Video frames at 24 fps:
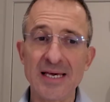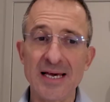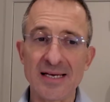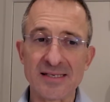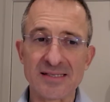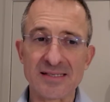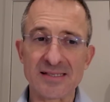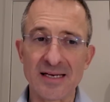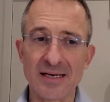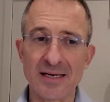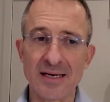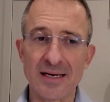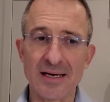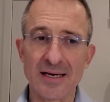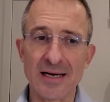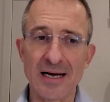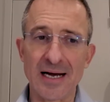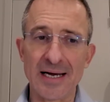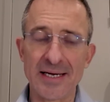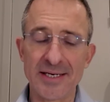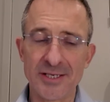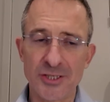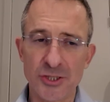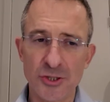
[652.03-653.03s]
Yes,
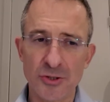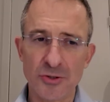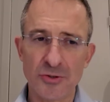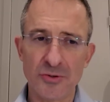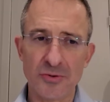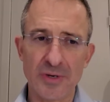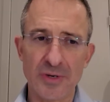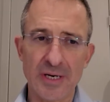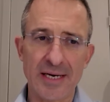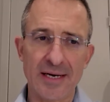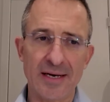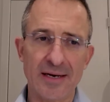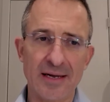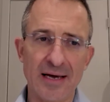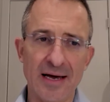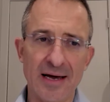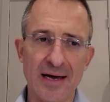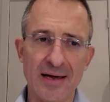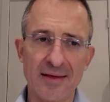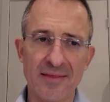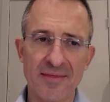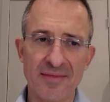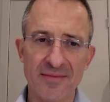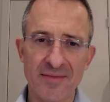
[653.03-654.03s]
I do. And
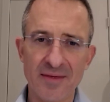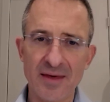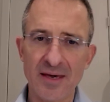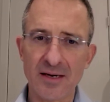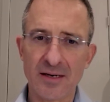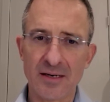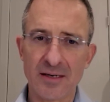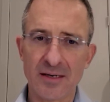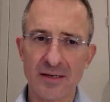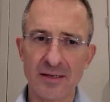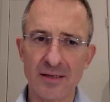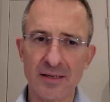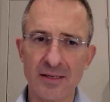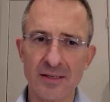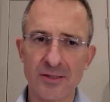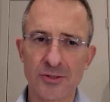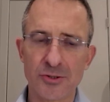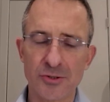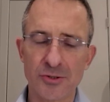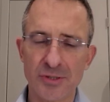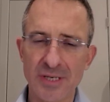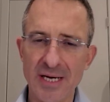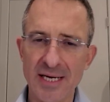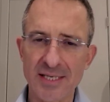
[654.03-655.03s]
I think
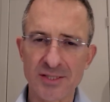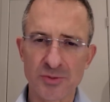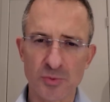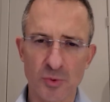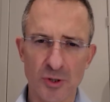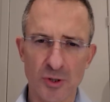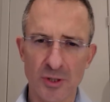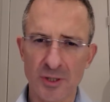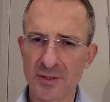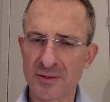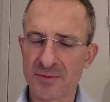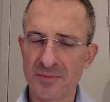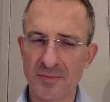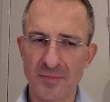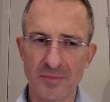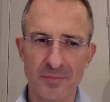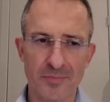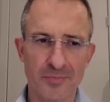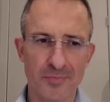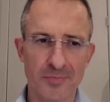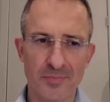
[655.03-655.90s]
in today's world,